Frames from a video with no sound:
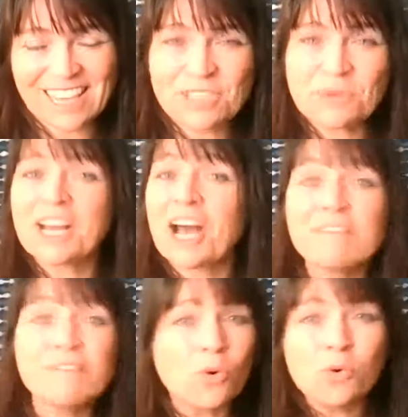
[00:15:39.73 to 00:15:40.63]
And so it
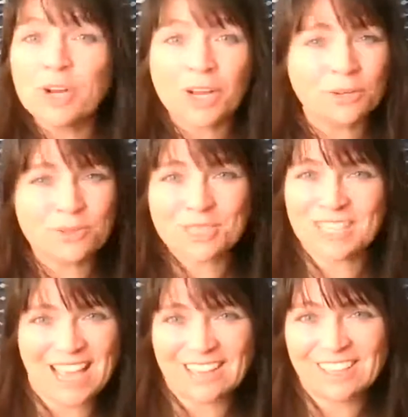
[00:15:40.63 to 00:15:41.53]
kind of all goes
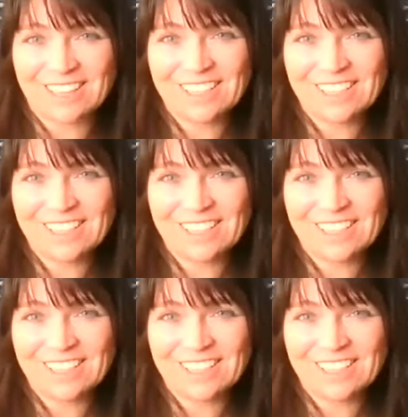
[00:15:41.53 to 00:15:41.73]
together.